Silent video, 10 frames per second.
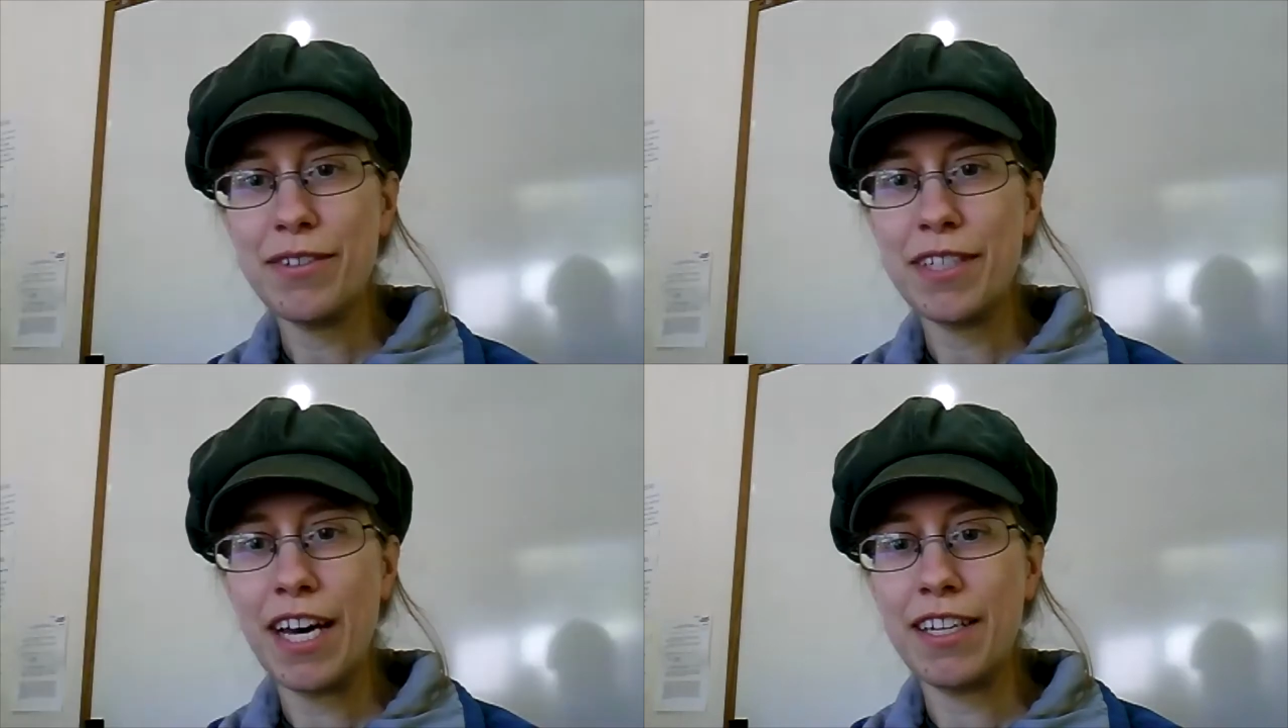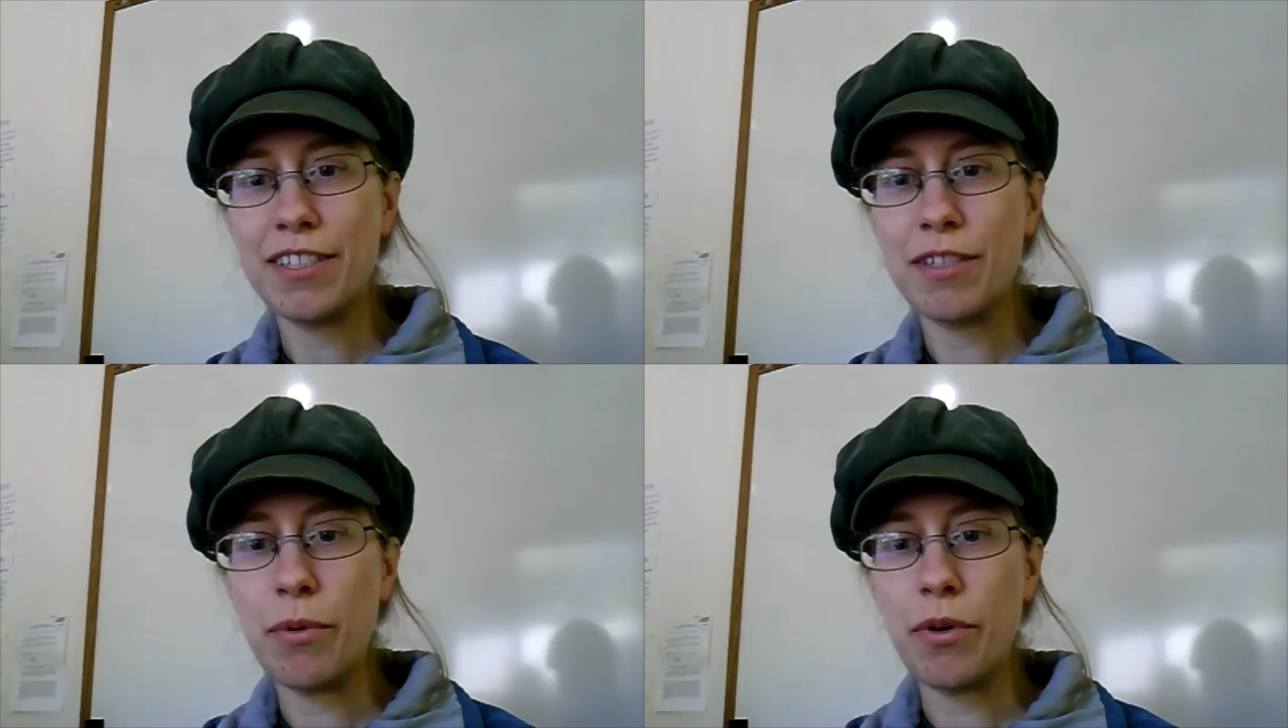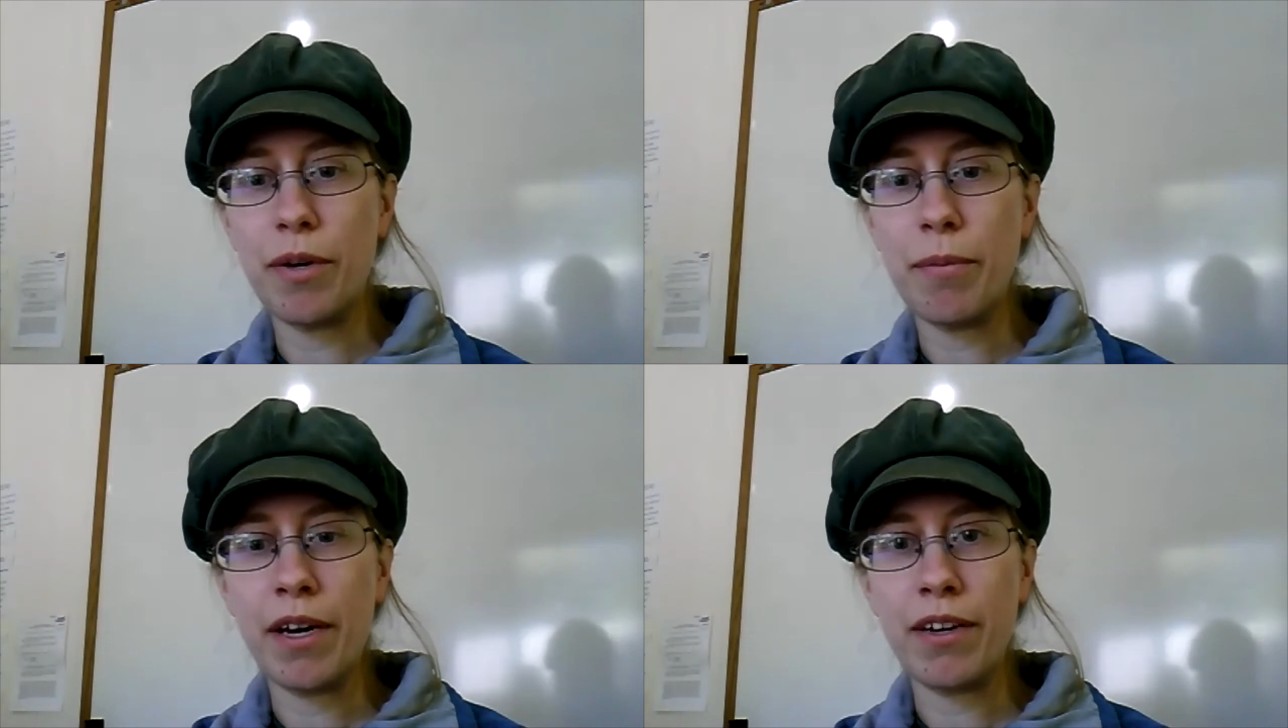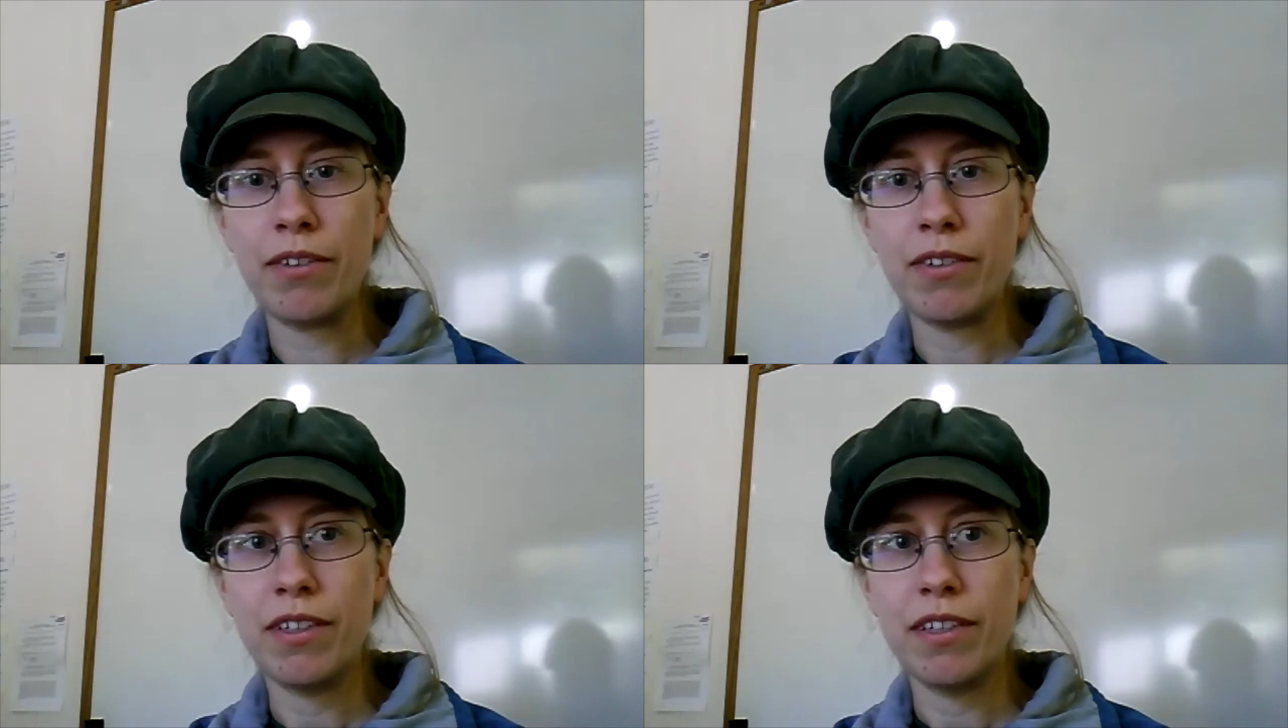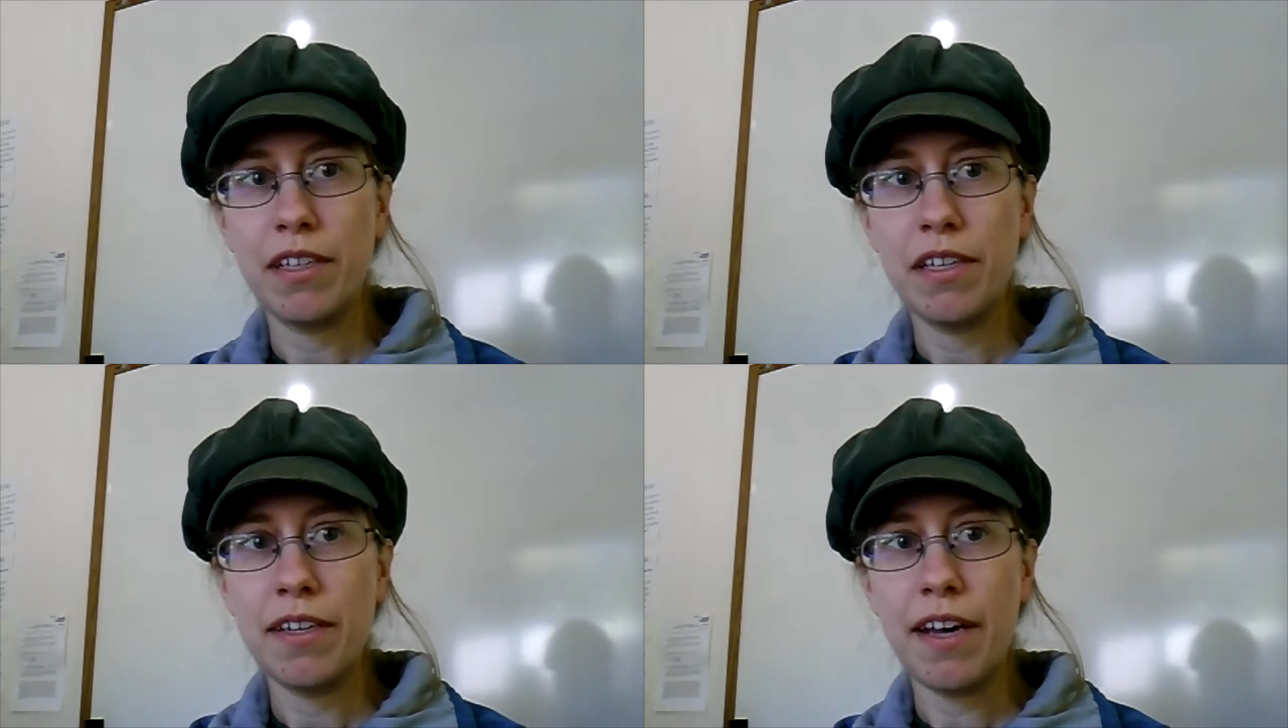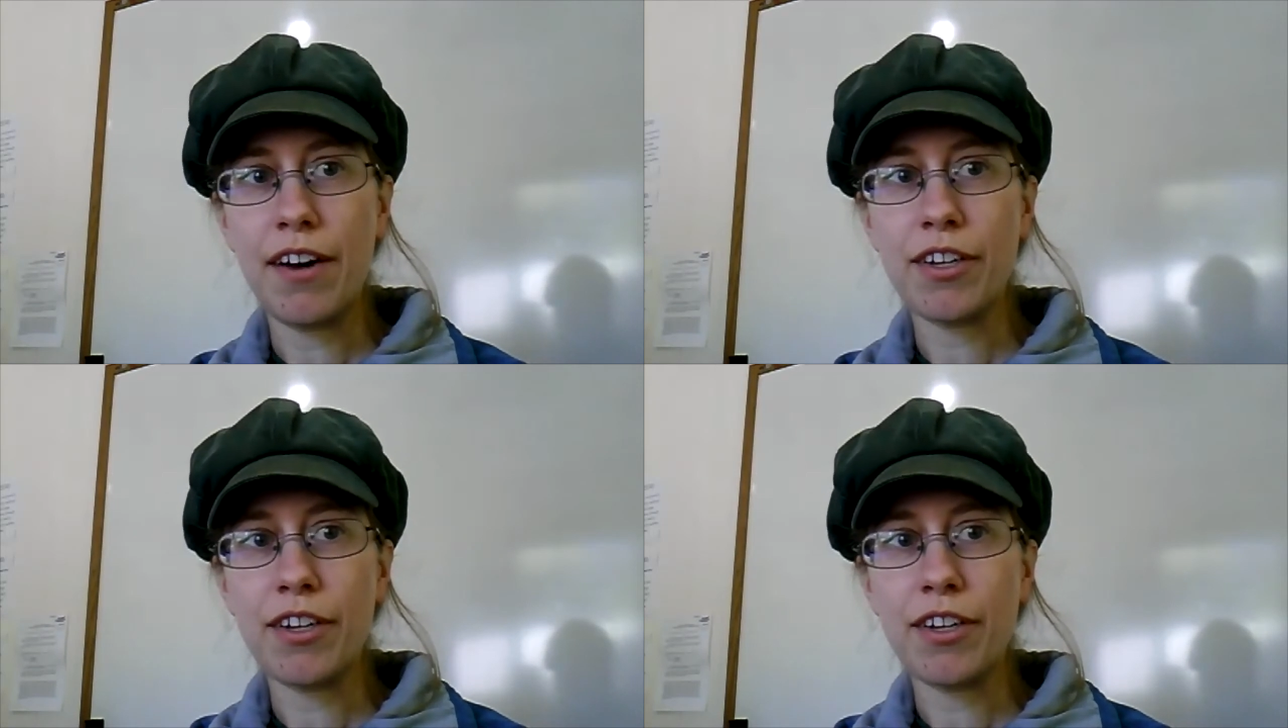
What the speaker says: tell us more about how